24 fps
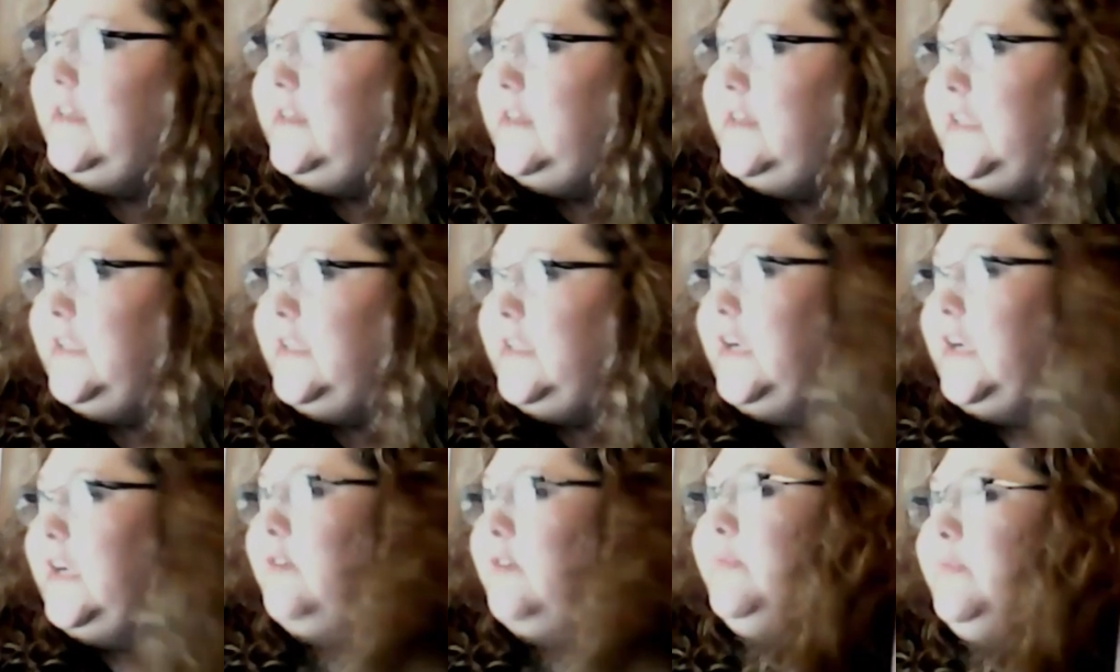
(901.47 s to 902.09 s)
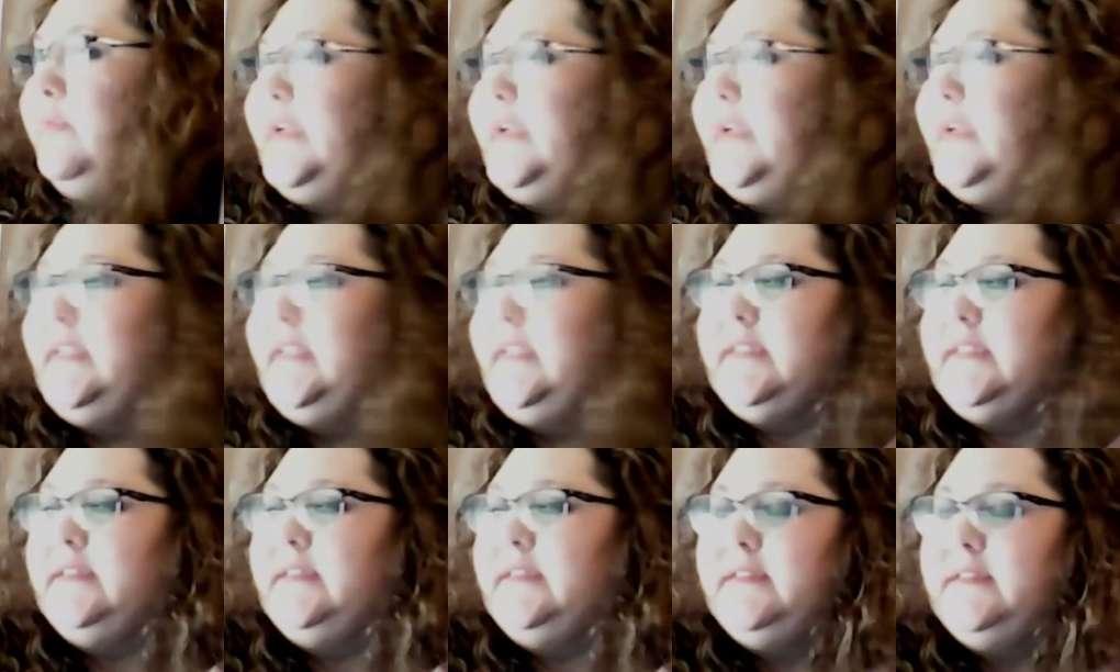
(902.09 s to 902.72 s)
we need
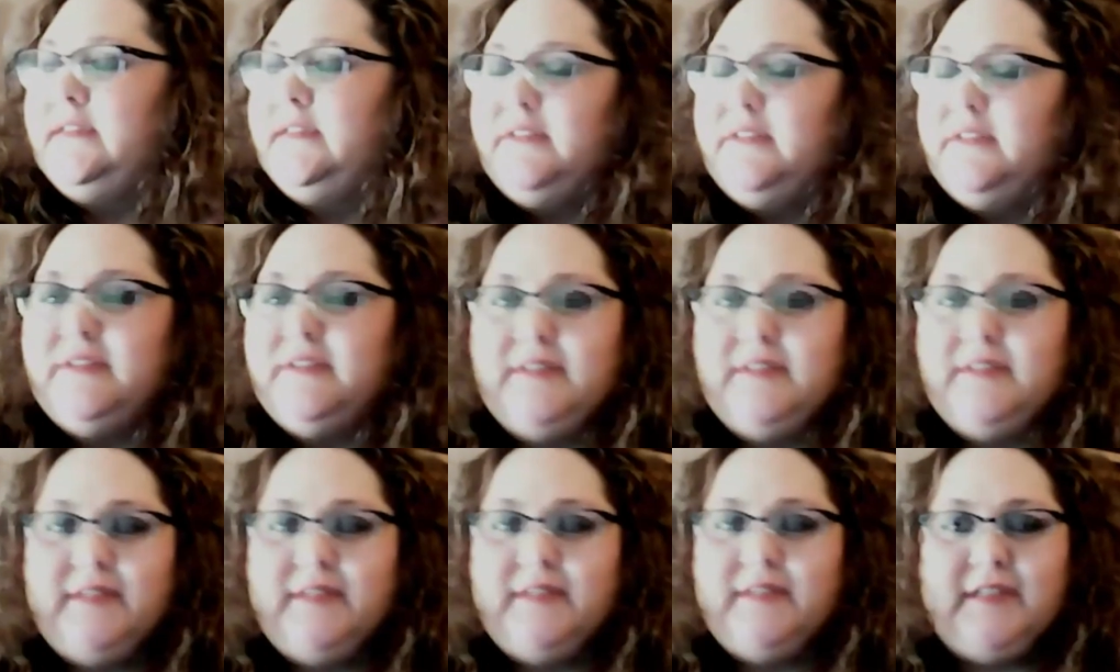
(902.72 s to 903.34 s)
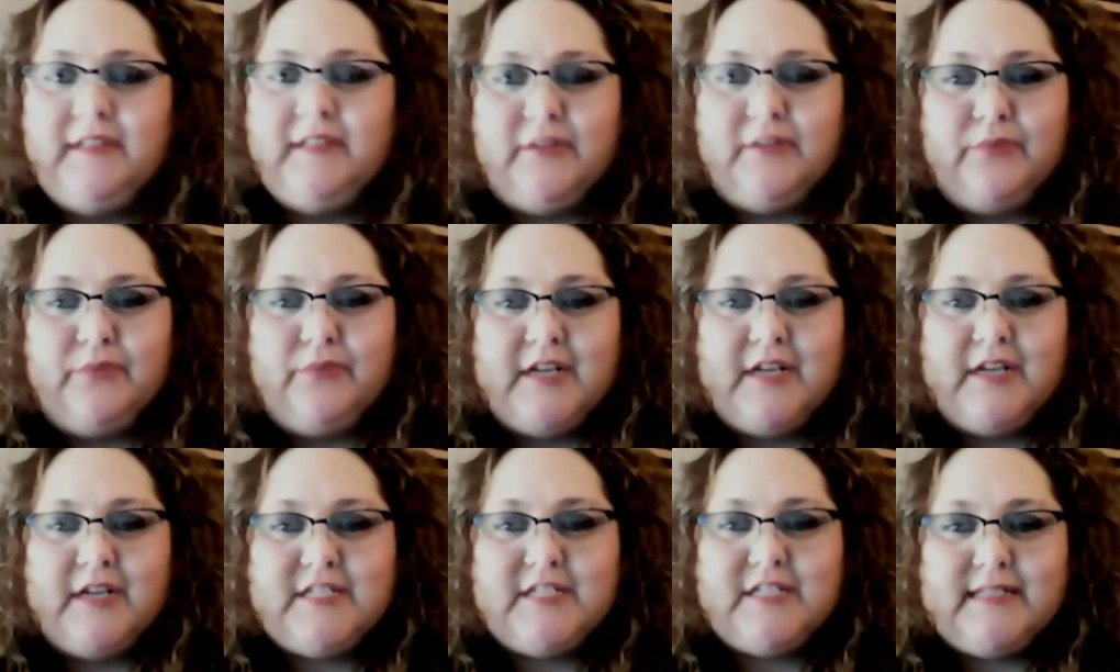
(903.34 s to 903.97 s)
to,
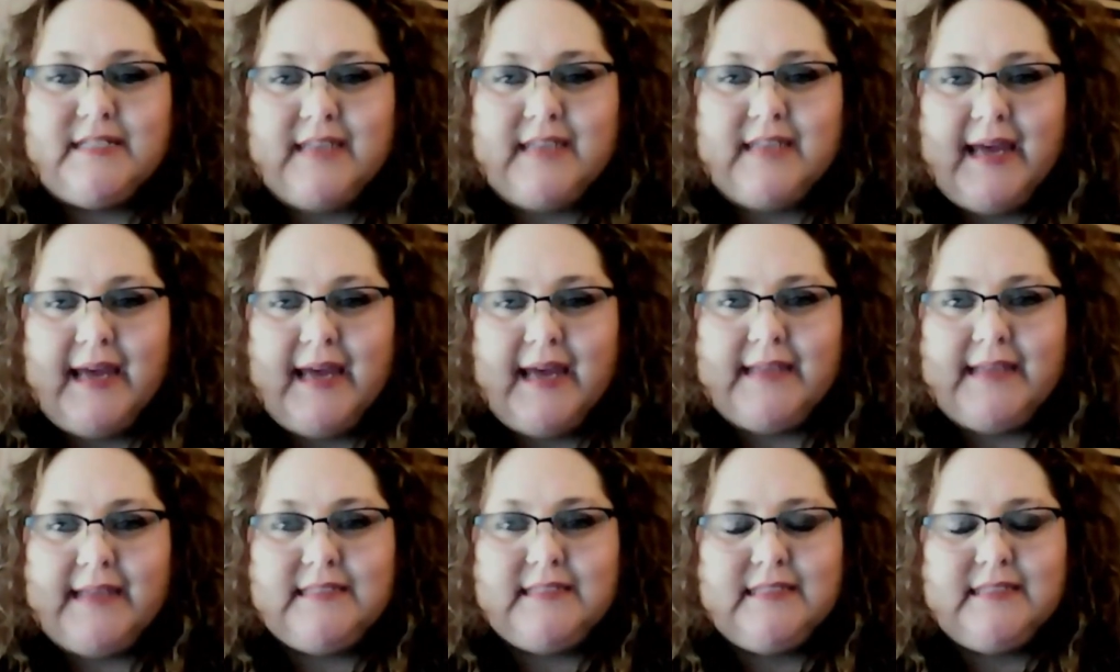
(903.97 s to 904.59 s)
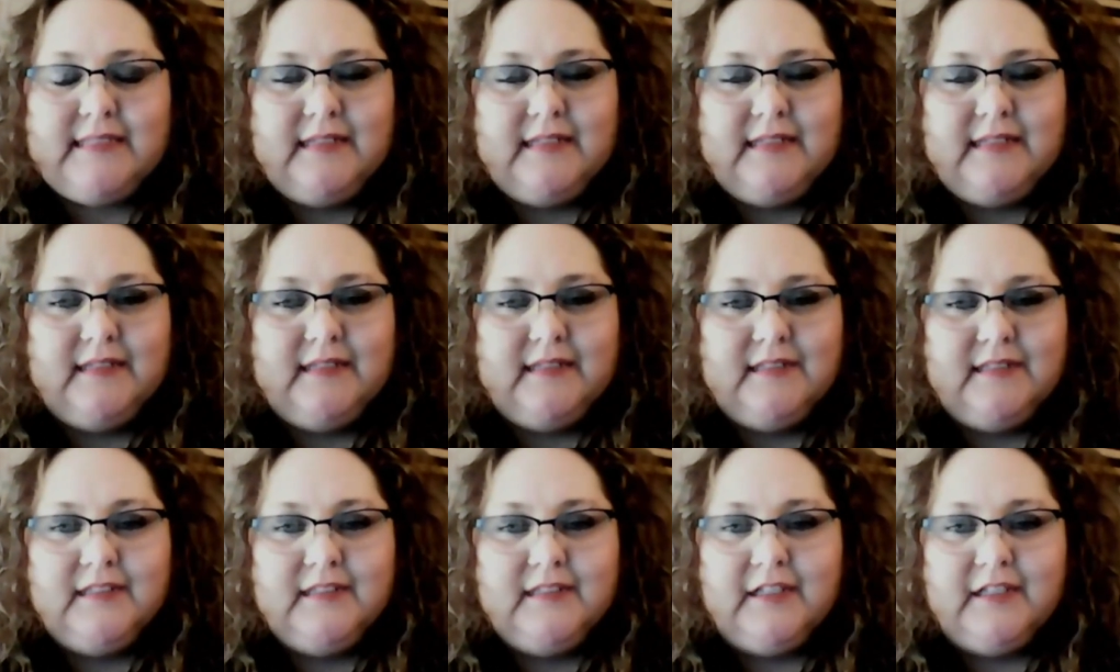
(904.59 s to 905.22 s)
watch these cats.
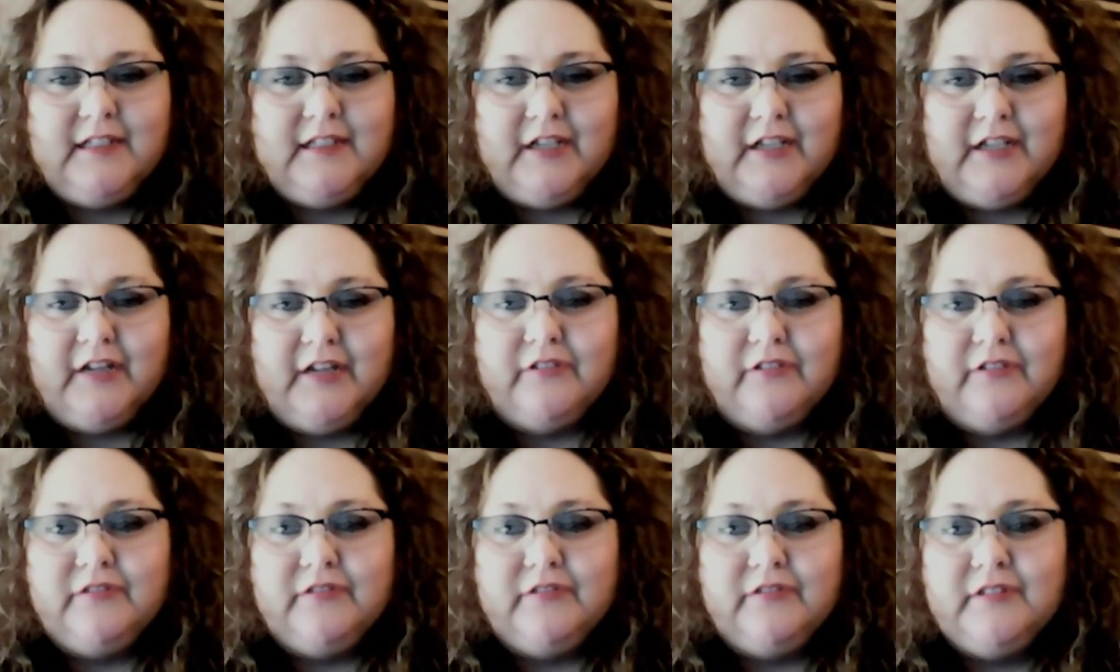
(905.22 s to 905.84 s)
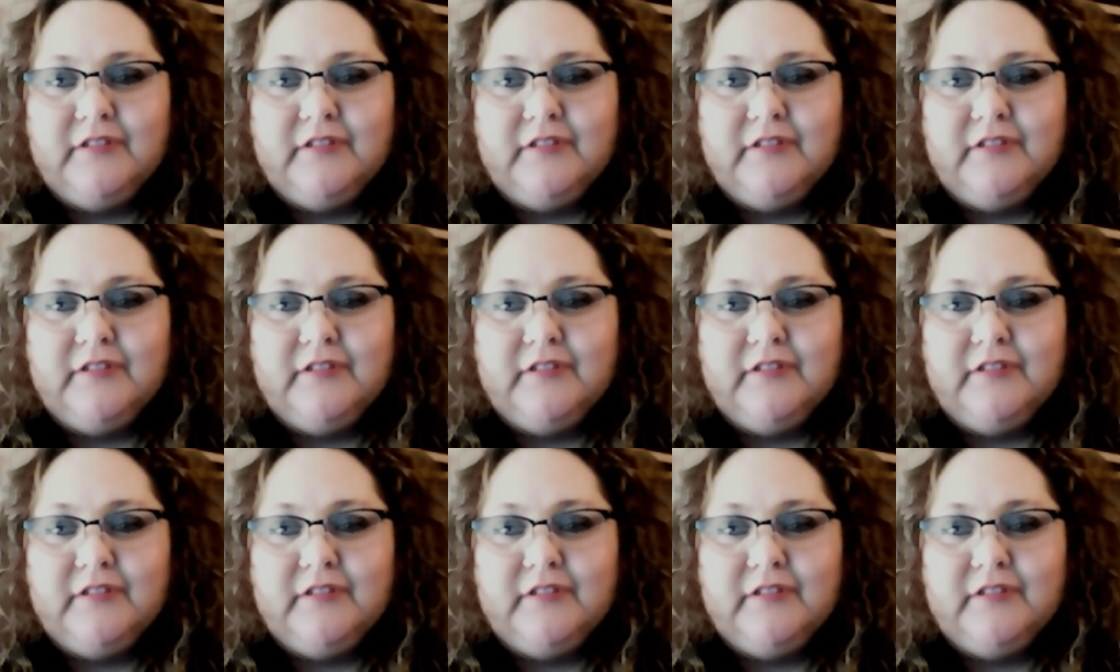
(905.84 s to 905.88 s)
They're